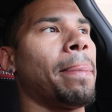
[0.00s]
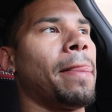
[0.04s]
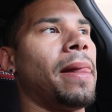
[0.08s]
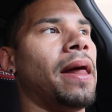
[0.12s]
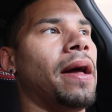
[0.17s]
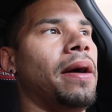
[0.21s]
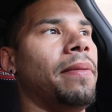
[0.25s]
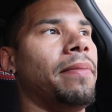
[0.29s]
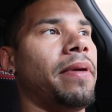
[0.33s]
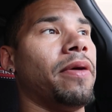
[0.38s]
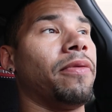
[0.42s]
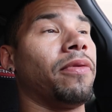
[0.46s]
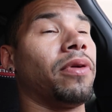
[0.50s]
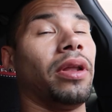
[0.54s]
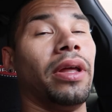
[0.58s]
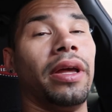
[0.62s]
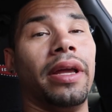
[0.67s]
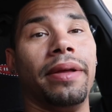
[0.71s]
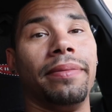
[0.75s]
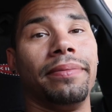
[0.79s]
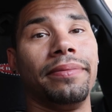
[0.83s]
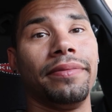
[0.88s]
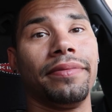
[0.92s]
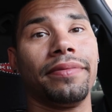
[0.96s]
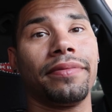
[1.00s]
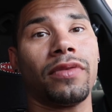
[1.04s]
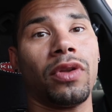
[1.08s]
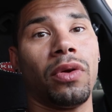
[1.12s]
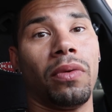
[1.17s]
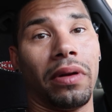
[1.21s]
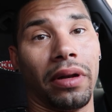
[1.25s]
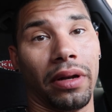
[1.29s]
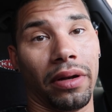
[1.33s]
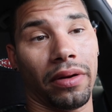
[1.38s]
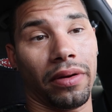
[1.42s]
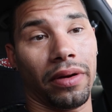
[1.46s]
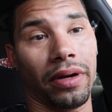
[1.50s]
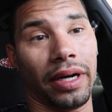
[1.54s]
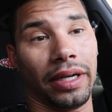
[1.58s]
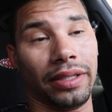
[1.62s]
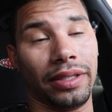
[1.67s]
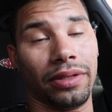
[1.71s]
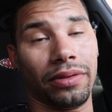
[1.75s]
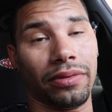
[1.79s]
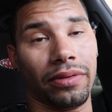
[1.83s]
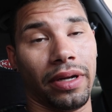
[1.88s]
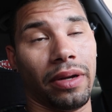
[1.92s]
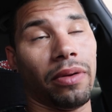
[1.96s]
um, I really want an R
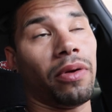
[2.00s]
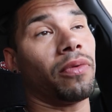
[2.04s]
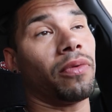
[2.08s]
S three,